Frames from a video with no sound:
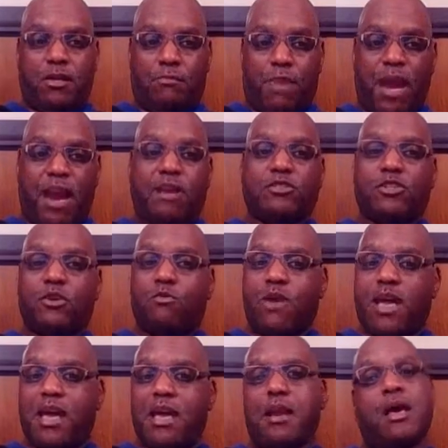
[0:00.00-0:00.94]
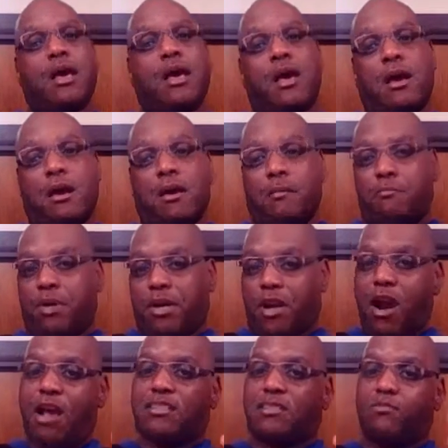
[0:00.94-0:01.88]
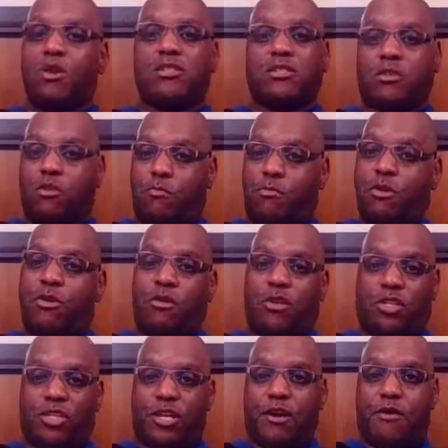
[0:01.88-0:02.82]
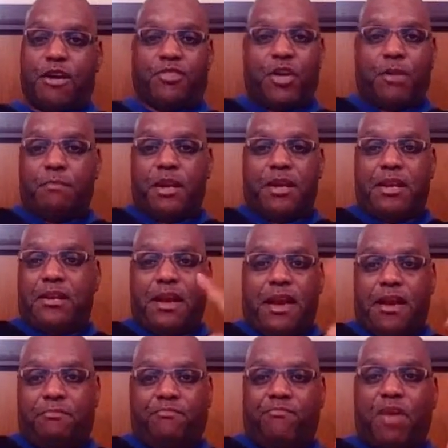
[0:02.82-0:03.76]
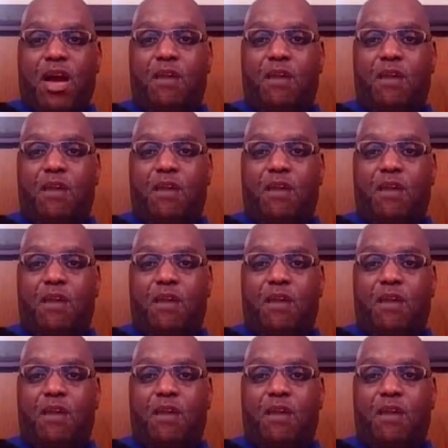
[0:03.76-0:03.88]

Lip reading: Bears will win. But Carson Wentz is going to put on a show, I think, Monday night.